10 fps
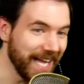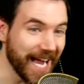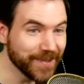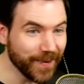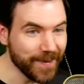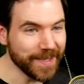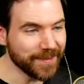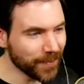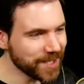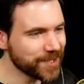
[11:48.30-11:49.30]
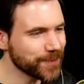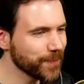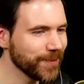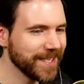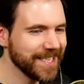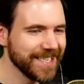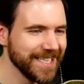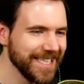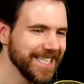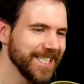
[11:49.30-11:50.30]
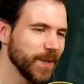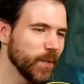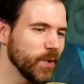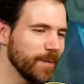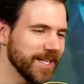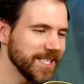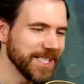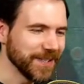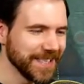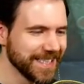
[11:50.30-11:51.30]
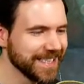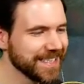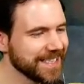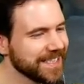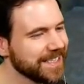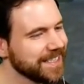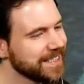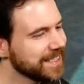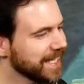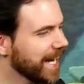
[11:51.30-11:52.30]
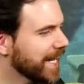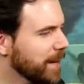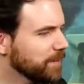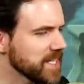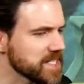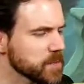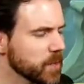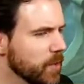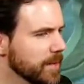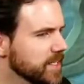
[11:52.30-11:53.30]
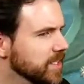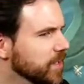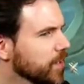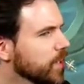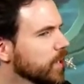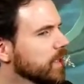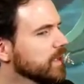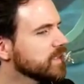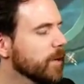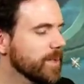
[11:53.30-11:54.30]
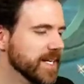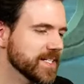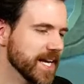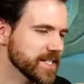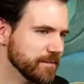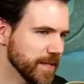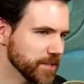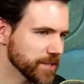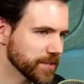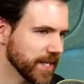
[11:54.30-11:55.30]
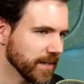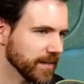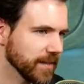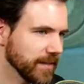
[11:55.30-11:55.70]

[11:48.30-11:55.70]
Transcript: I, I mean, which, what do you want me to do? I gotta get places. What do you want me to do? Don't be a test of major strength.